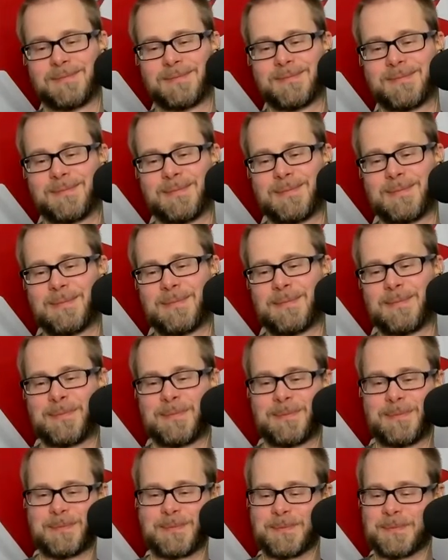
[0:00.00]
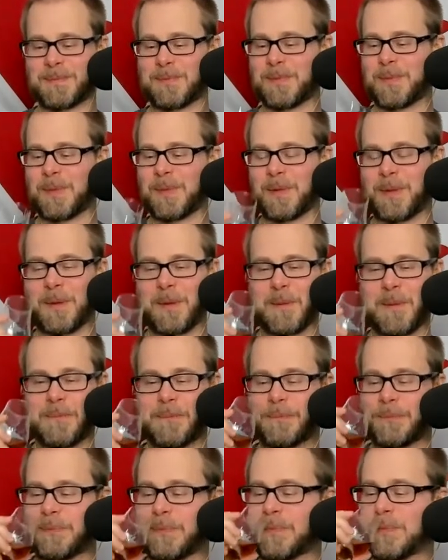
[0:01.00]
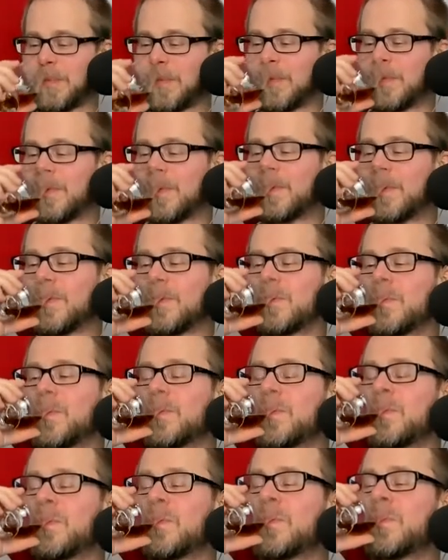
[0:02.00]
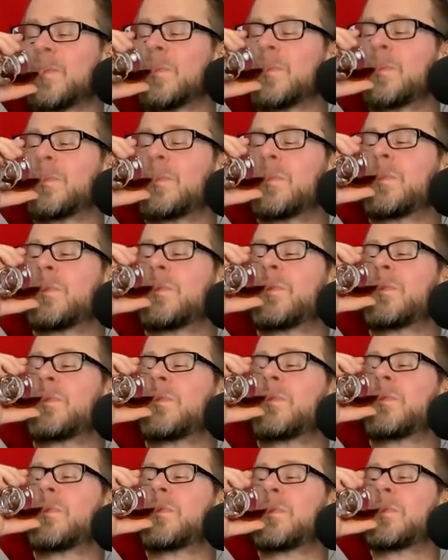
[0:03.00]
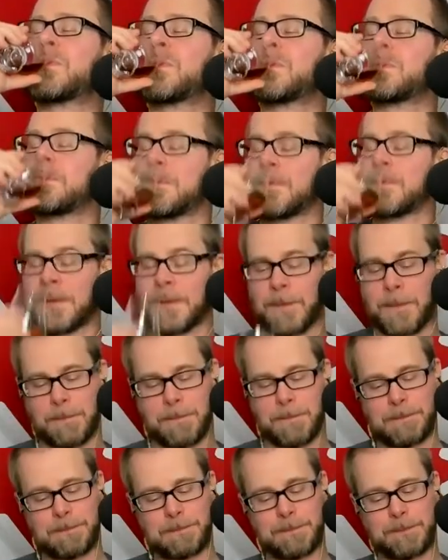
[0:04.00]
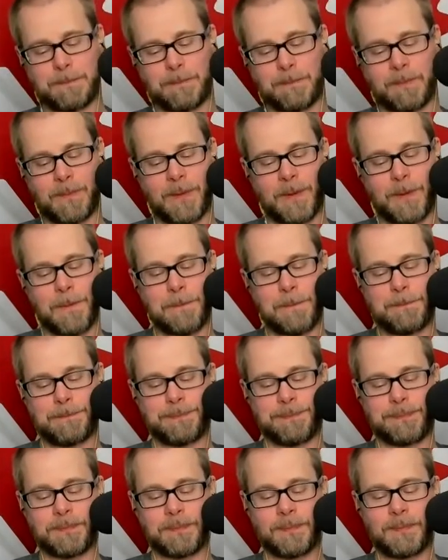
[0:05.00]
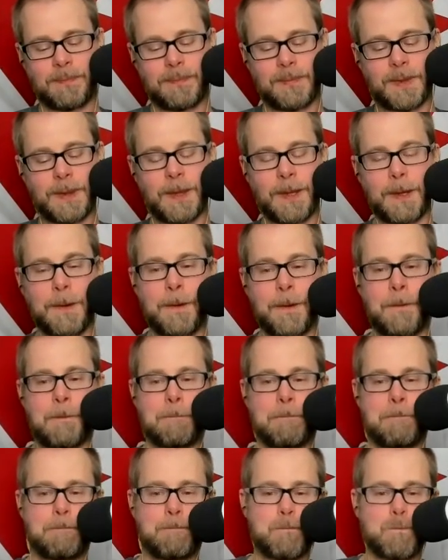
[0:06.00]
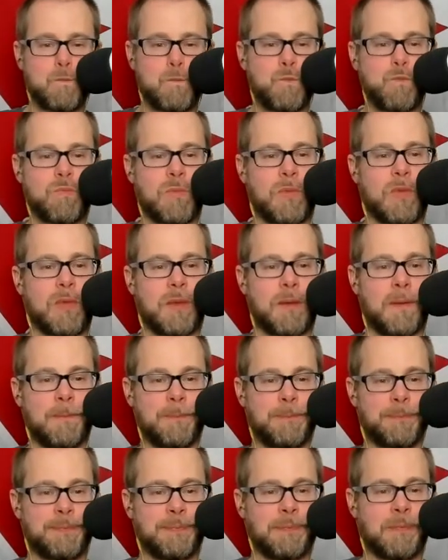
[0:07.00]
This person isn't speaking.